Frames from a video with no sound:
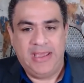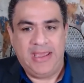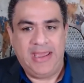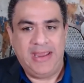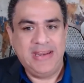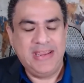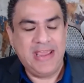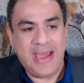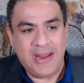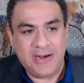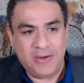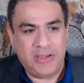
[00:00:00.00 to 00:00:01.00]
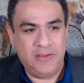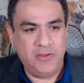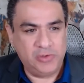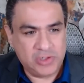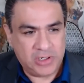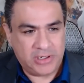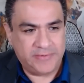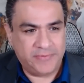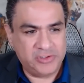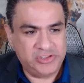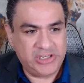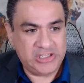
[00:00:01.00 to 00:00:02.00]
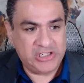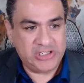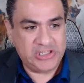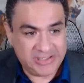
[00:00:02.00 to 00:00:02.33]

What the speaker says: And yet in those conversations,